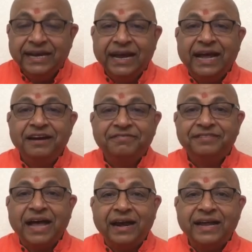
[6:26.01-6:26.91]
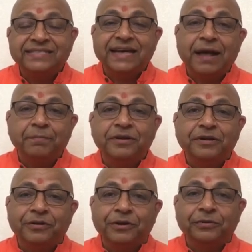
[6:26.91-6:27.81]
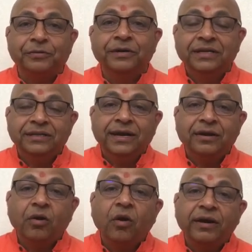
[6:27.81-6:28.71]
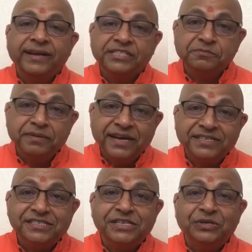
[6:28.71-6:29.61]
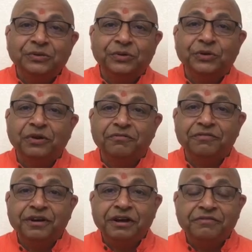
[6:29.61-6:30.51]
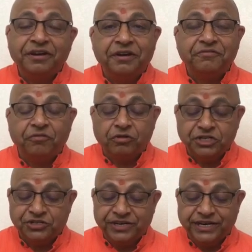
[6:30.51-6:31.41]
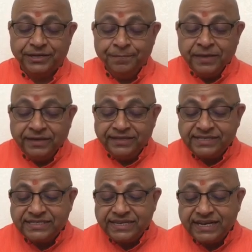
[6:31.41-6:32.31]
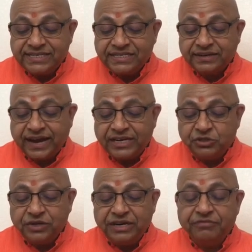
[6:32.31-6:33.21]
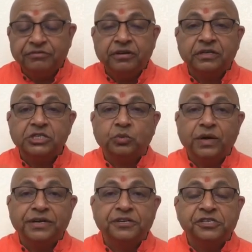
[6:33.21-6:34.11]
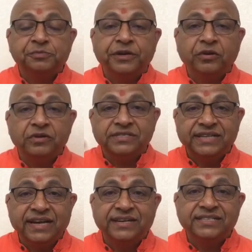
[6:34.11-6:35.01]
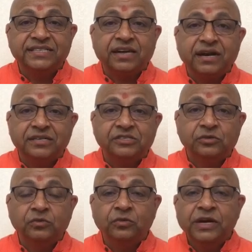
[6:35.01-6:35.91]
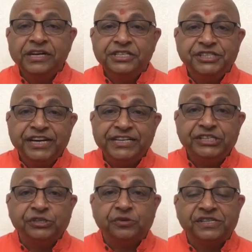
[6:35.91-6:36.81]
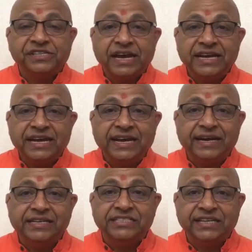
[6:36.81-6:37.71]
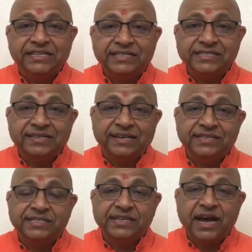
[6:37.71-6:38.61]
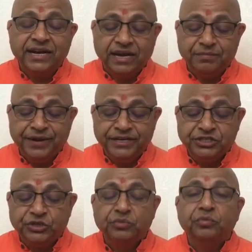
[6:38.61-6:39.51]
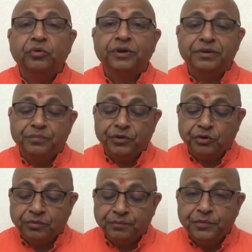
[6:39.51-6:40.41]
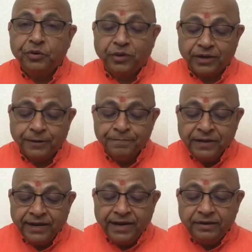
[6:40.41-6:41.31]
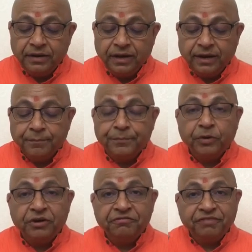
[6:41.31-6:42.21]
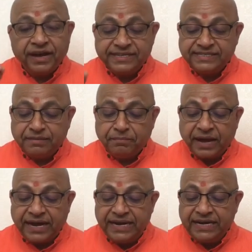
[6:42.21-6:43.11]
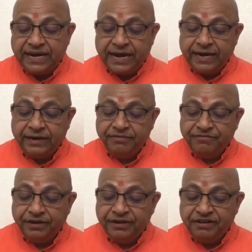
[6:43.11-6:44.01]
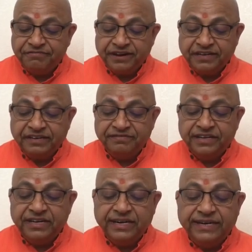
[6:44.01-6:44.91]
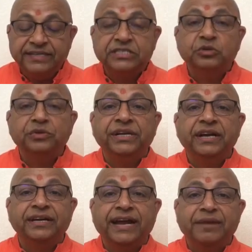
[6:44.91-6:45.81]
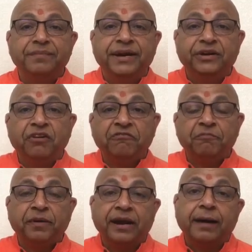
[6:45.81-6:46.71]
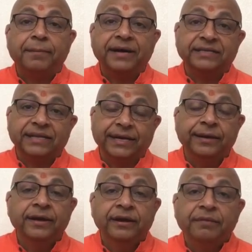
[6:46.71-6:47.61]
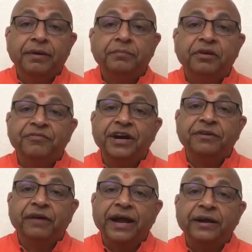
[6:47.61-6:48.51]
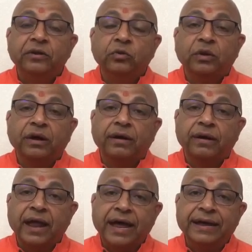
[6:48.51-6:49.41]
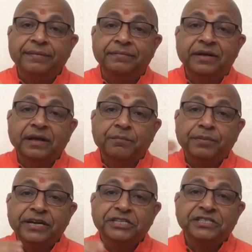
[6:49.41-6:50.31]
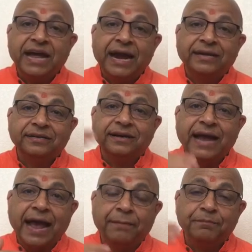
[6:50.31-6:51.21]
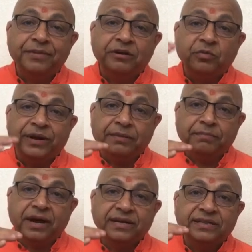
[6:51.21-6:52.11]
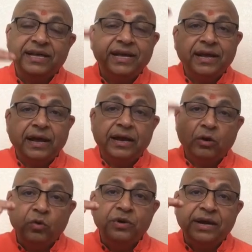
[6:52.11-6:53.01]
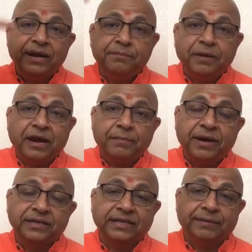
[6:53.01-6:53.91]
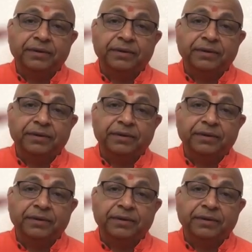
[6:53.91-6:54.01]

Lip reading: And if that has happened to you, then God has blessed you. You are very, very fortunate. This taste gradually works wonders, because then it starts to change your psyche. It changes the inside and makes you more and more pure. It purifies the mind and very effectively leads to the attainment of para-bhakti. Remember, we are trying to bridge that gap between bhakti alone and para-bhakti.